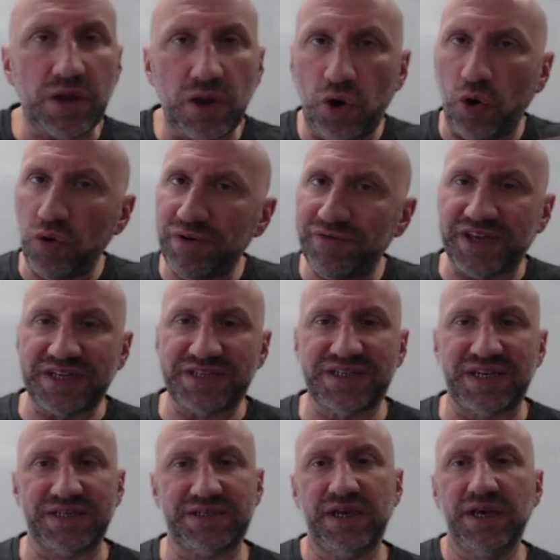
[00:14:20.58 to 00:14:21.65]
All of these
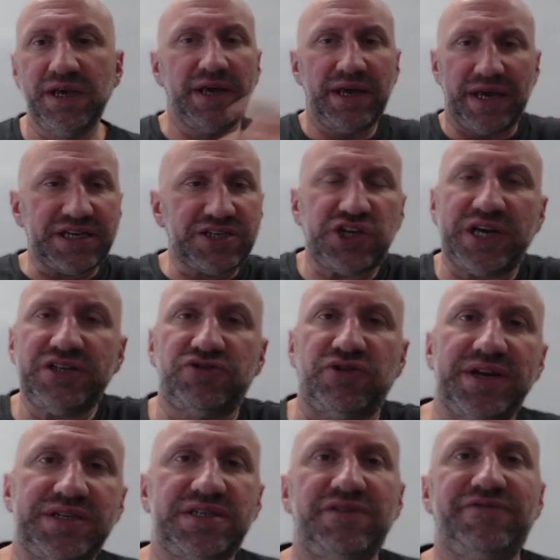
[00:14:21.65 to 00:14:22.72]
things. Exchange
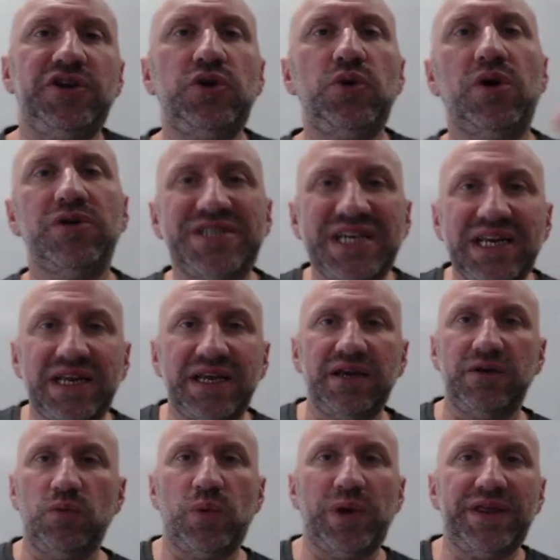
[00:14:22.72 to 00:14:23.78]
rates. If you are dealing
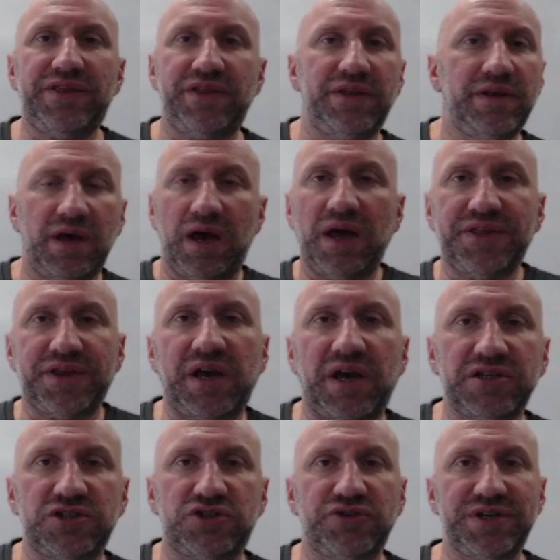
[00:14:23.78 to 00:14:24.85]
with other
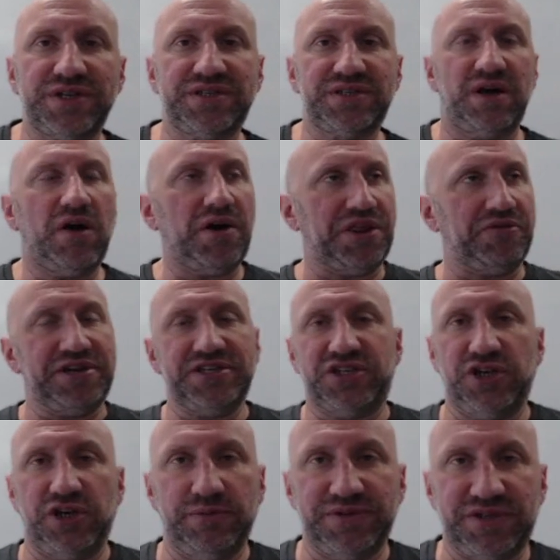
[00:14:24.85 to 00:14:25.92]
countries, either in
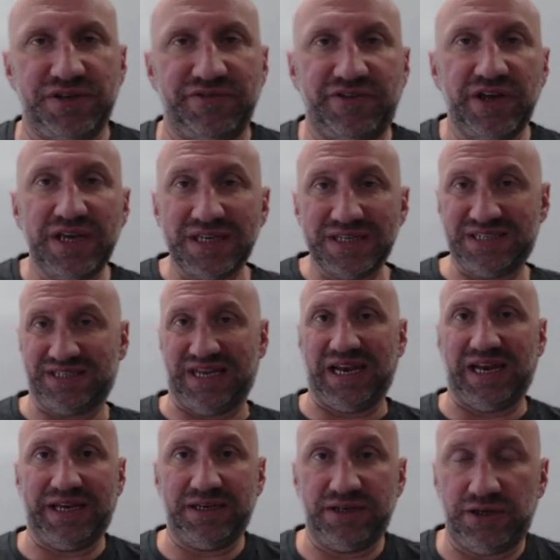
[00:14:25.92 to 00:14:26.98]
terms of
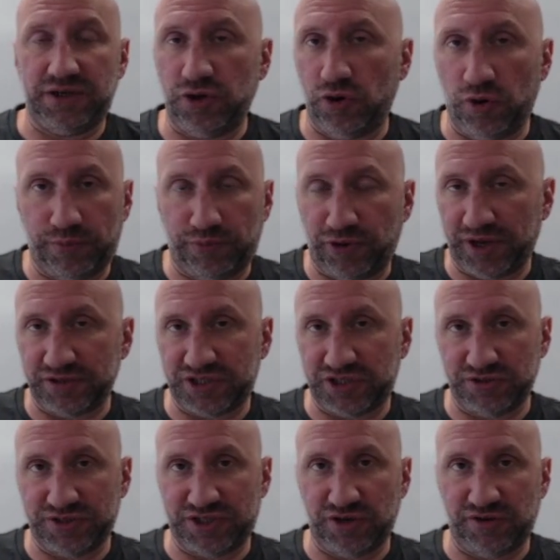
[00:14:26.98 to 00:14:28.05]
selling your product or your
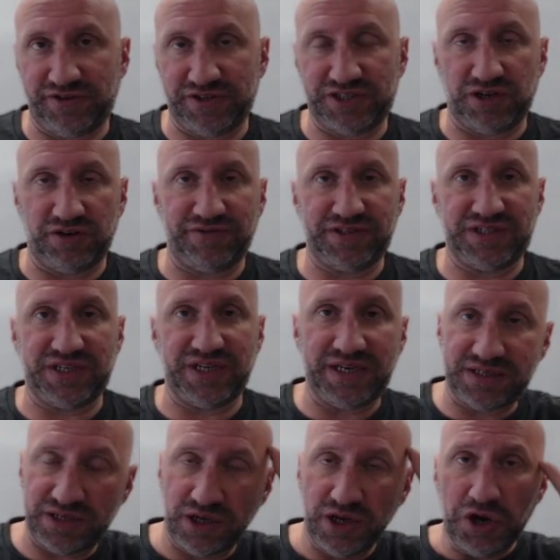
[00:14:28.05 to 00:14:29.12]
service overseas,
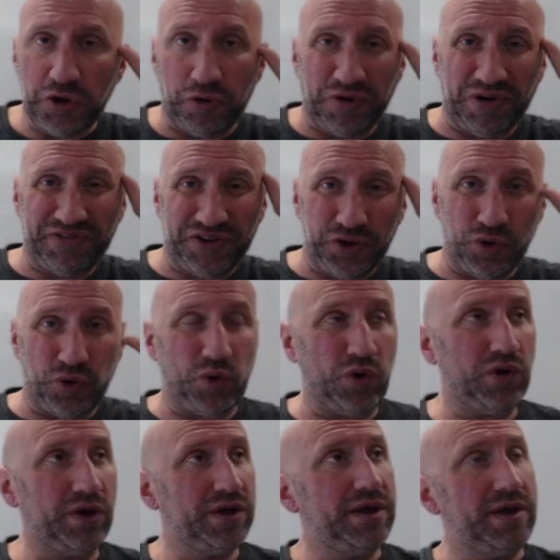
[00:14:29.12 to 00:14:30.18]
or if you're
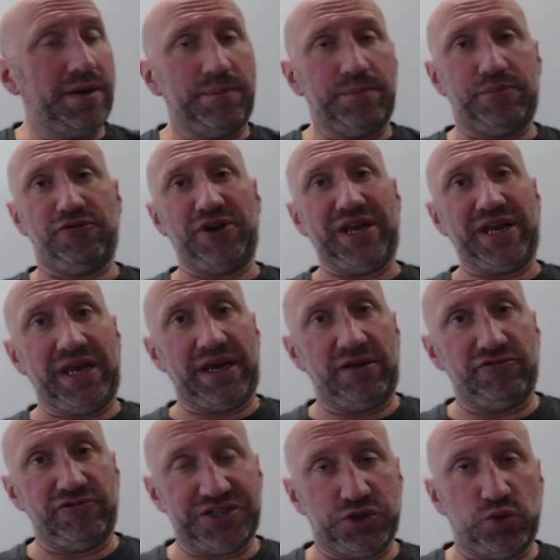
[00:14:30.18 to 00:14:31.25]
bringing
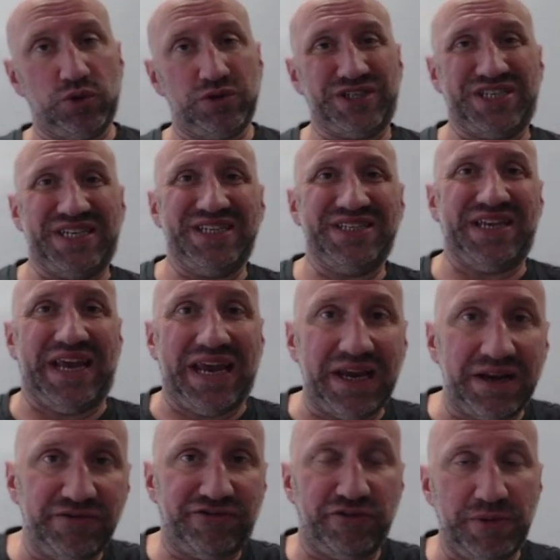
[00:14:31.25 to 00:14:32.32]
resources in
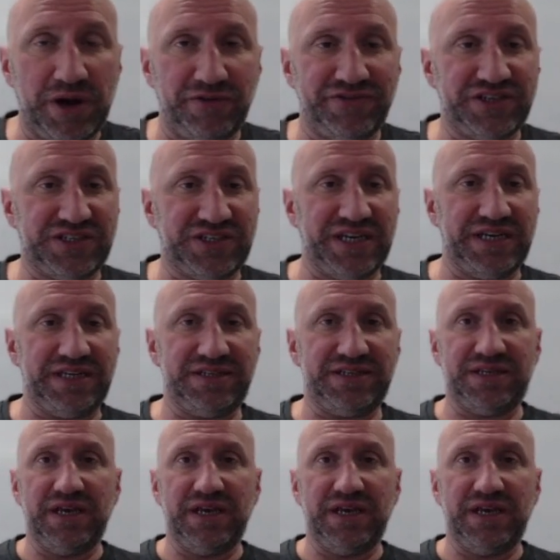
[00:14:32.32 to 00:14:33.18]
from overseas,